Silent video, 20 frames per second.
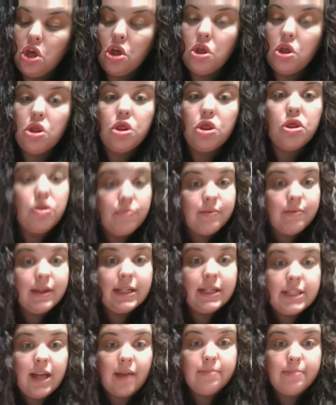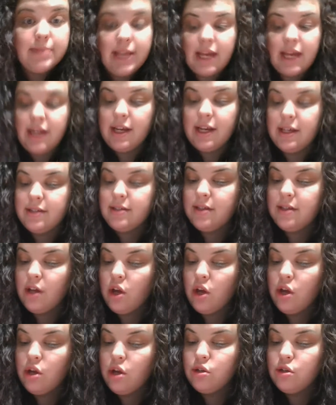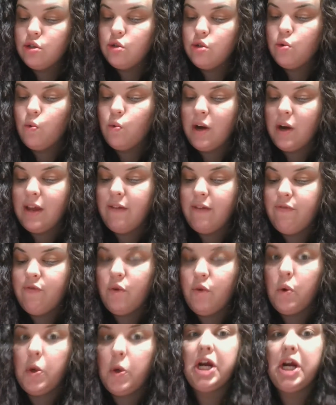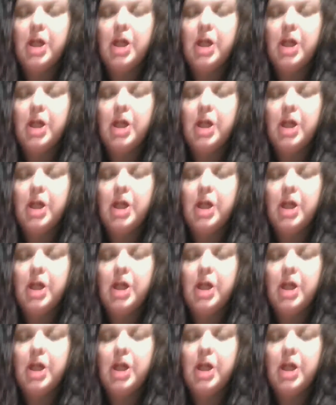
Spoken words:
3 times 8 is 24.